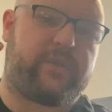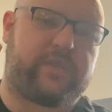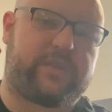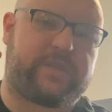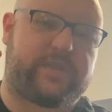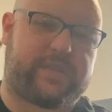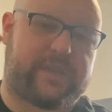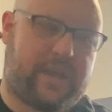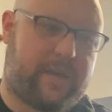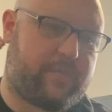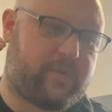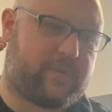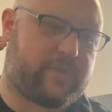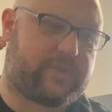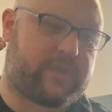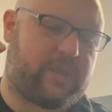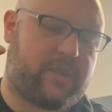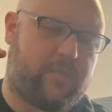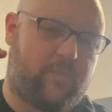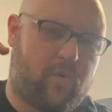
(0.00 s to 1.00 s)
the sabers
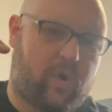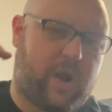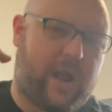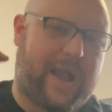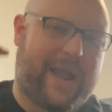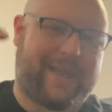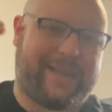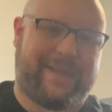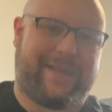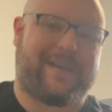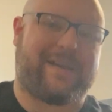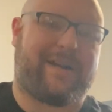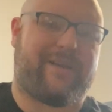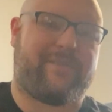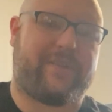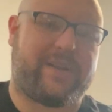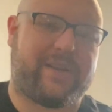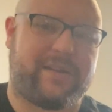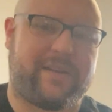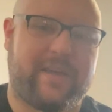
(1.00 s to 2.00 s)
and the more highly
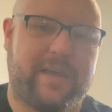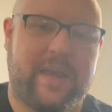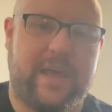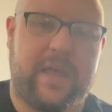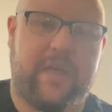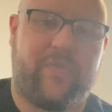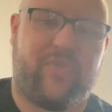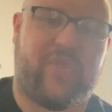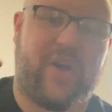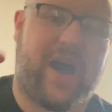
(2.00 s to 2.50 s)
coveted, the